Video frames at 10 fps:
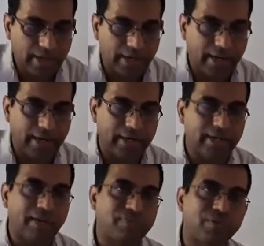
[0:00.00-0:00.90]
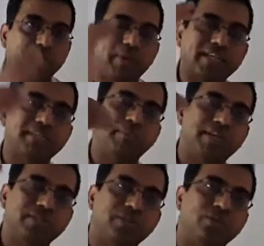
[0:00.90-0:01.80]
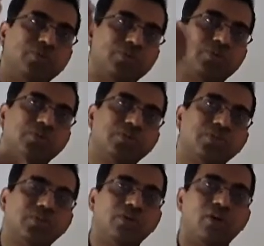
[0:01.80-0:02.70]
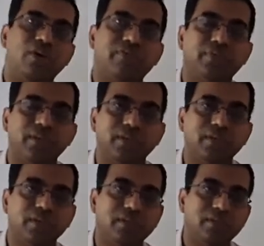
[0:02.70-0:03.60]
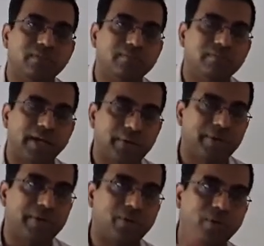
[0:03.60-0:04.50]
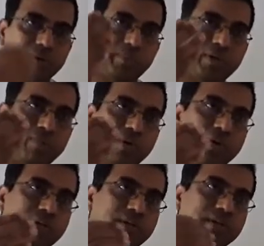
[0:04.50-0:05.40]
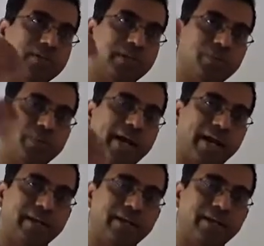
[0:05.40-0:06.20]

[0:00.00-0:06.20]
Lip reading: and after you have maximized the dose of the diuretic or the beta blocker, then you add